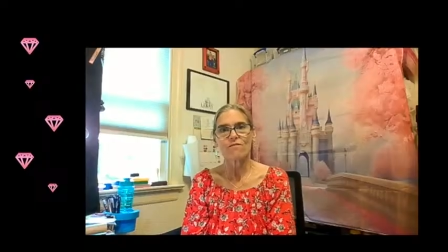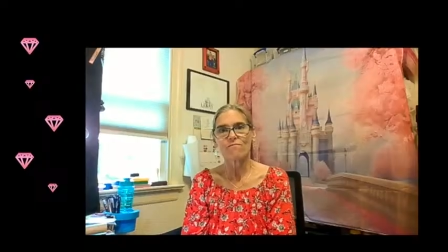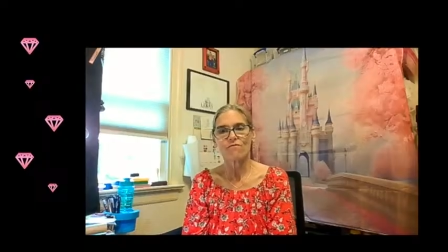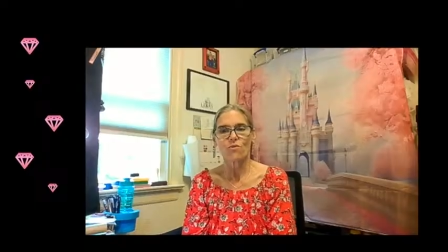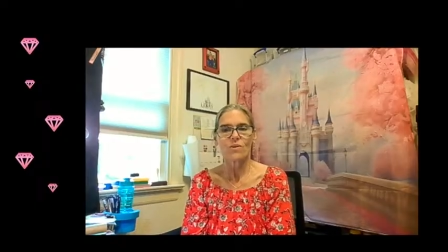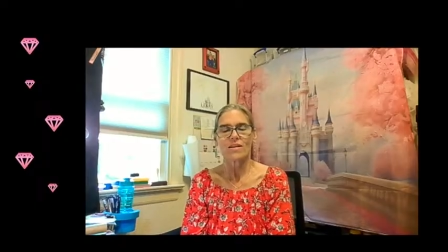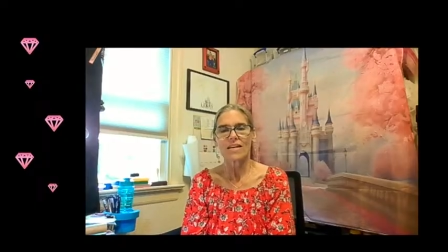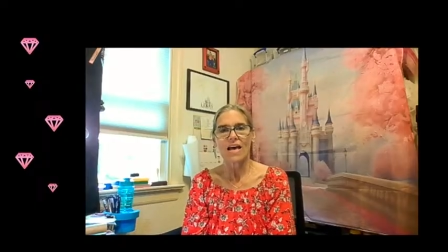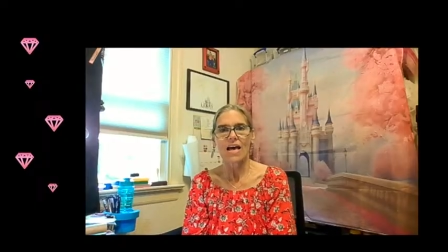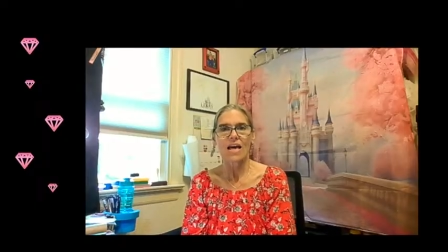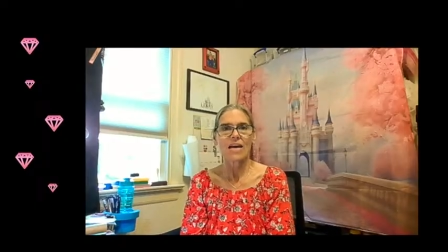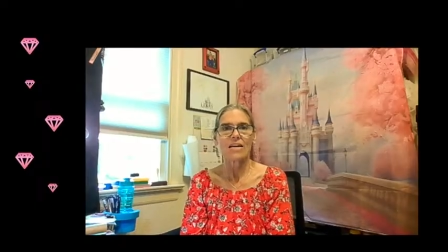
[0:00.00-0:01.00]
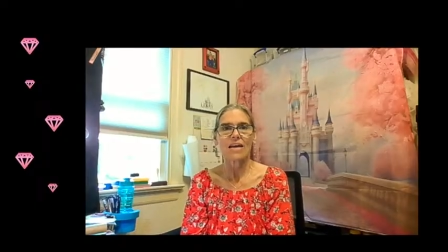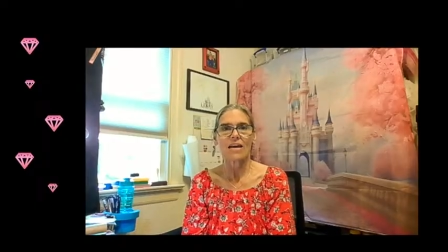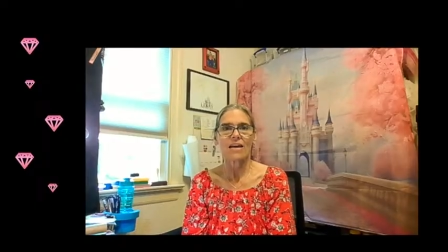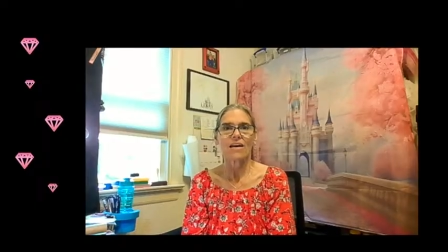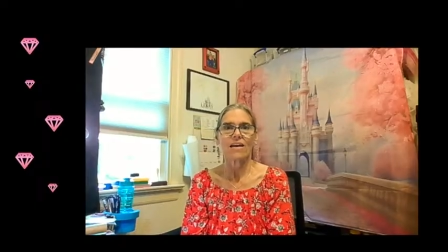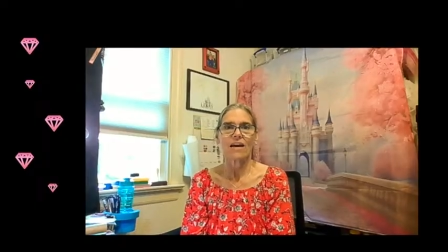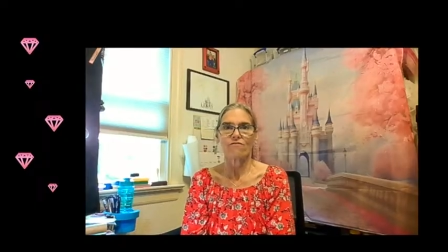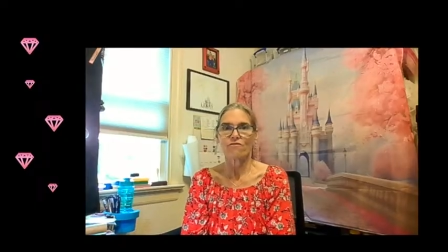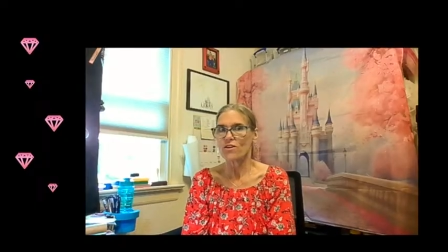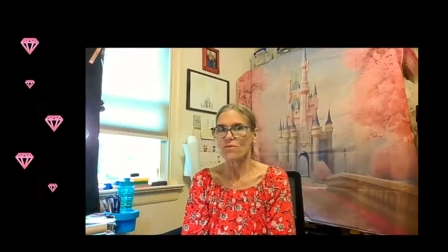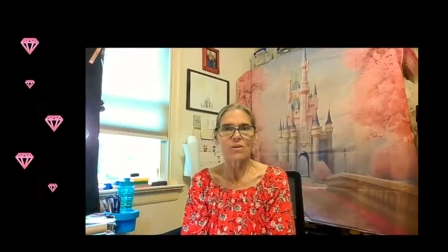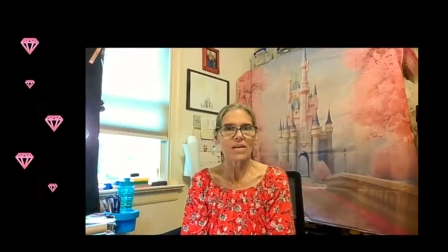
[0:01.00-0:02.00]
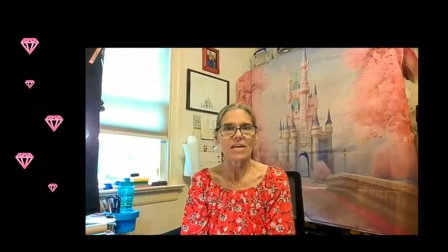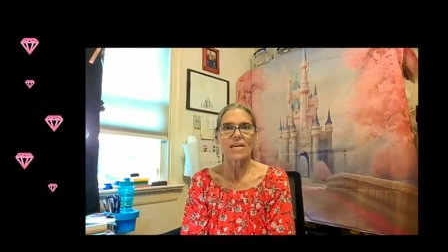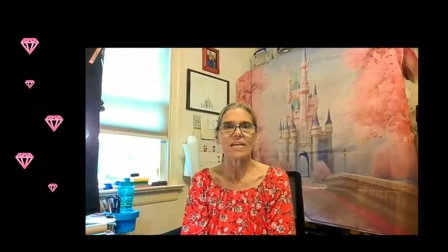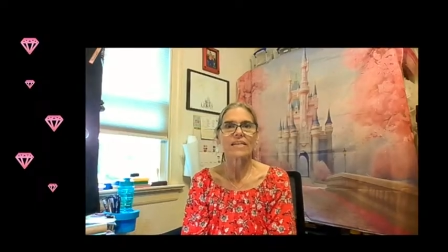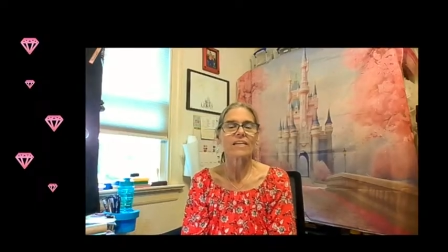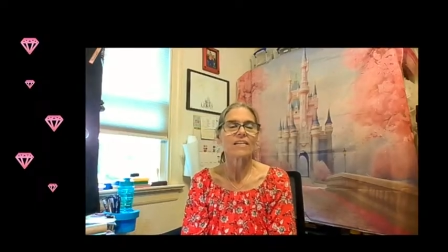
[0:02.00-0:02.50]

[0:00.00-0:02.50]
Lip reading: from 4 to 9 every week.